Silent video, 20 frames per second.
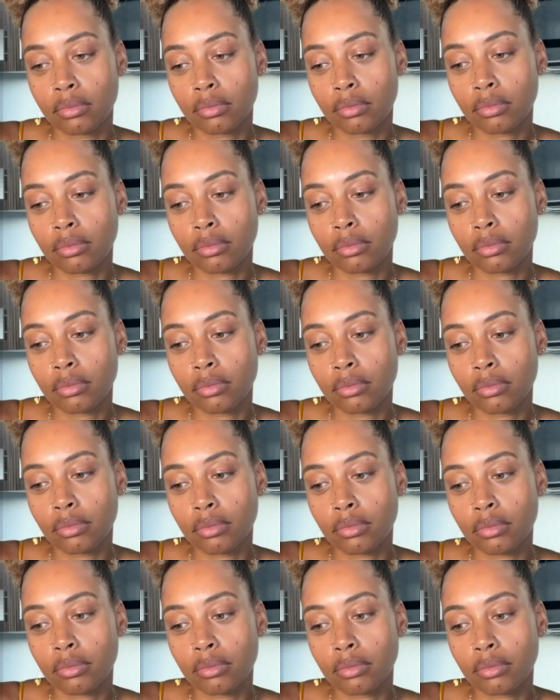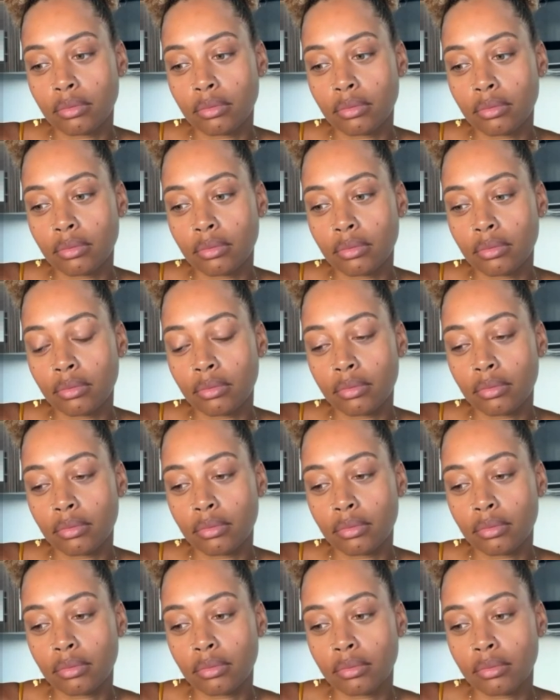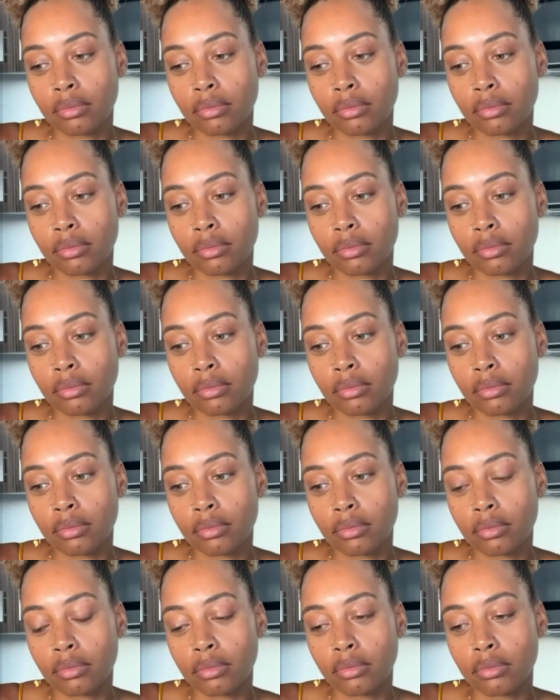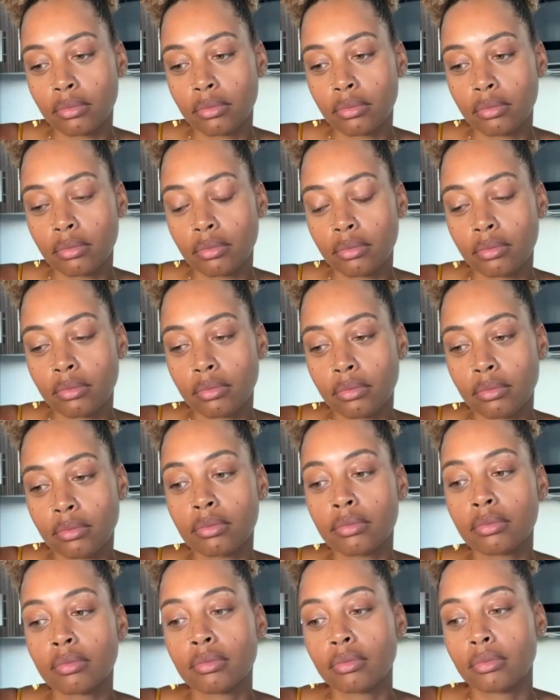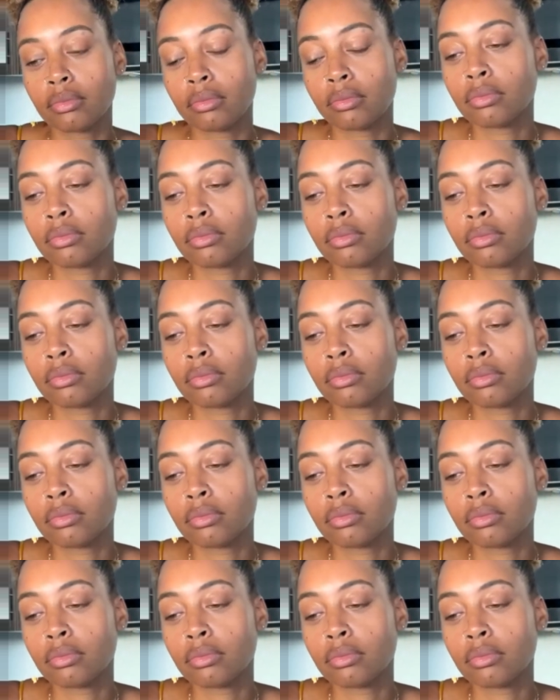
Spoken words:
(silent)